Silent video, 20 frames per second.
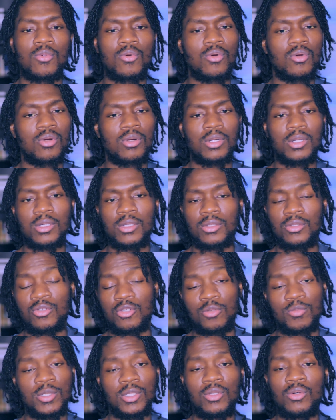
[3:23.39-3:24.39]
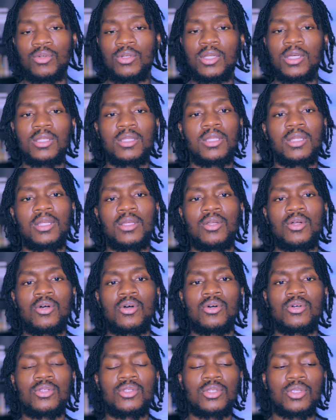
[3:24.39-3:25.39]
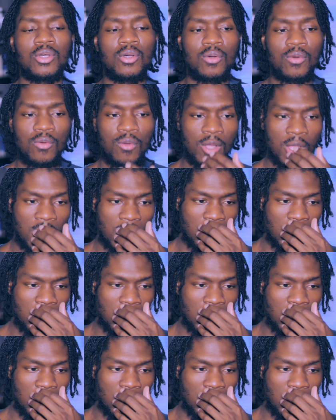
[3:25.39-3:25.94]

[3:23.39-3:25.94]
or you could be doing nothing at all. So